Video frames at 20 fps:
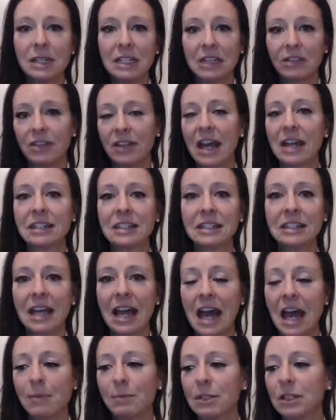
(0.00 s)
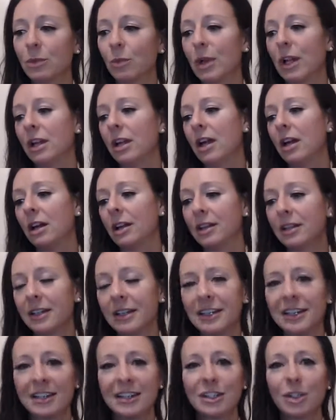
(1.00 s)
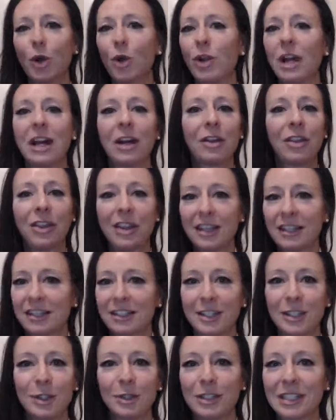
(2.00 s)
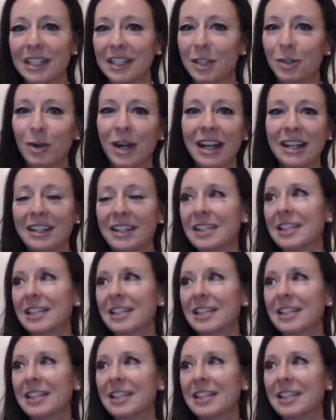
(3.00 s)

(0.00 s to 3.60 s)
And if that didn't happen, well, this whole health thing is useless, right?